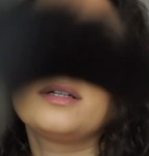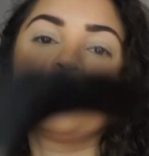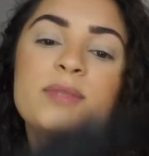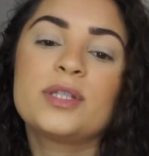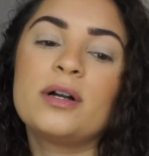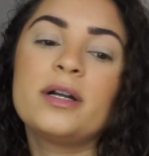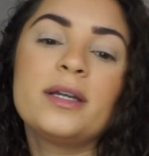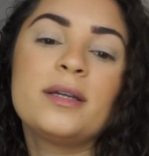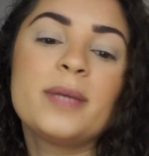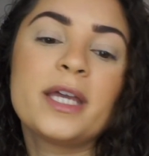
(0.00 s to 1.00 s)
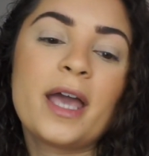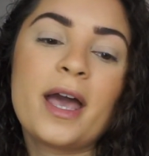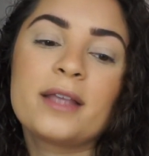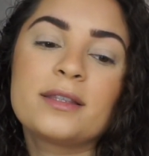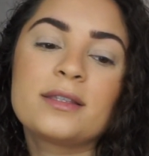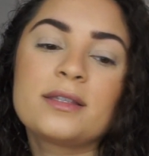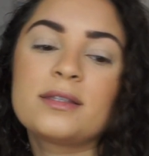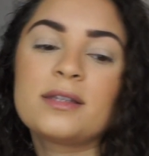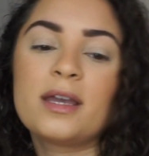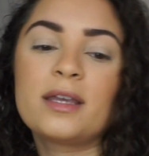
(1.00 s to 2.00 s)
I'm sorry, my cats,
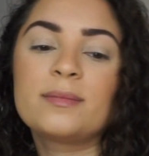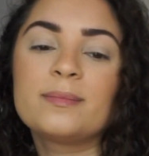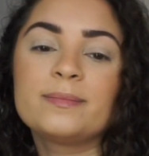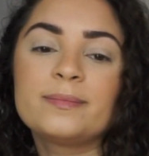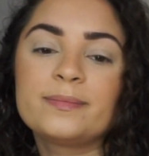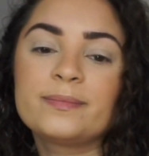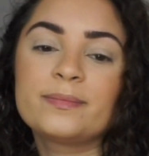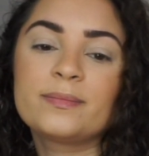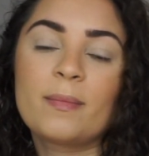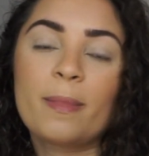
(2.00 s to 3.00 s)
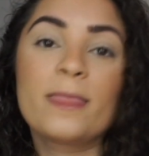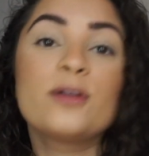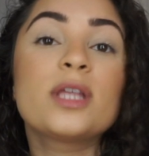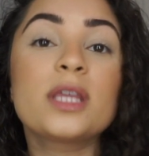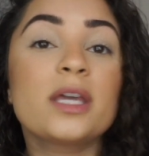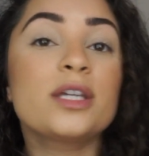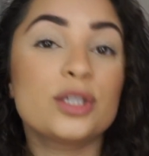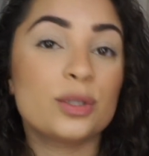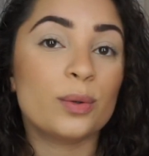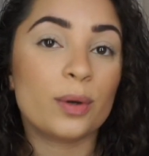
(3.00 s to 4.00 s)
there's nothing I can
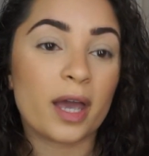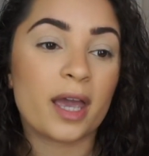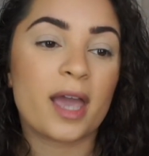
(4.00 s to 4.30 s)
do, okay?